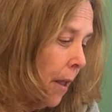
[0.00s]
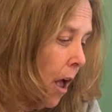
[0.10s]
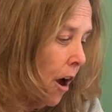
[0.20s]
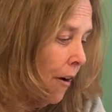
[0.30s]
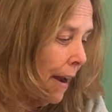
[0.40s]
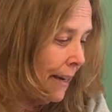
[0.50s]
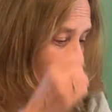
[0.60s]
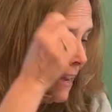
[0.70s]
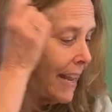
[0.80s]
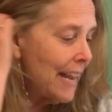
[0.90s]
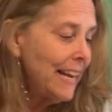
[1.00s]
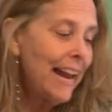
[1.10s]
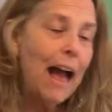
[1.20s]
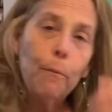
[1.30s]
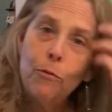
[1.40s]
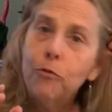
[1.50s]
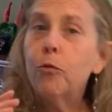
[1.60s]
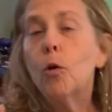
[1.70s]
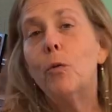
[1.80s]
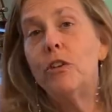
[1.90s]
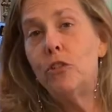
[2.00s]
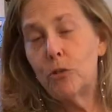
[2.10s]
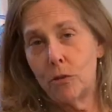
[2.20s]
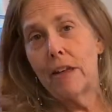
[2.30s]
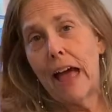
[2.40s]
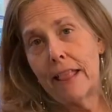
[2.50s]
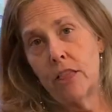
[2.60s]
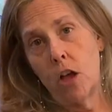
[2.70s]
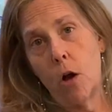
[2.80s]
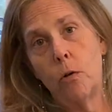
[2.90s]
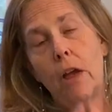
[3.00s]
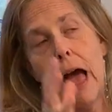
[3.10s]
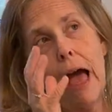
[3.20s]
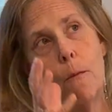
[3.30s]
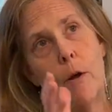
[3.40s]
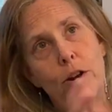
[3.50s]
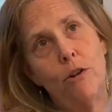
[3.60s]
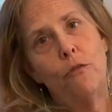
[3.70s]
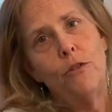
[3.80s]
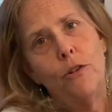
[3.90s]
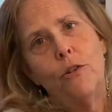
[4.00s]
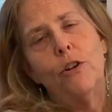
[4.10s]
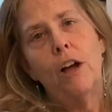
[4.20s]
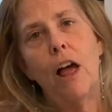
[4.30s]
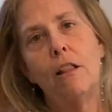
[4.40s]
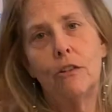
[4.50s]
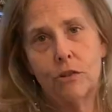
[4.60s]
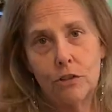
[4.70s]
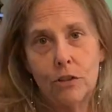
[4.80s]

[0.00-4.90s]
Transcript: All right. Now, before we do that though, I want to know if you know your colors.